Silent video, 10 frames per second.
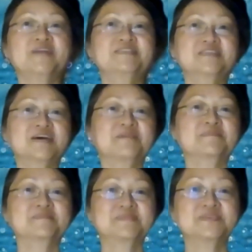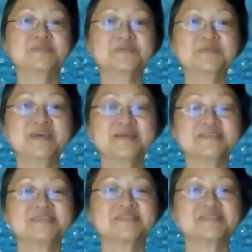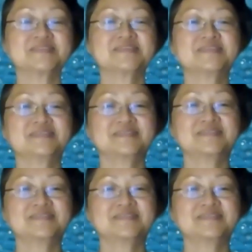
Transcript: brighter now. So yes. Yeah.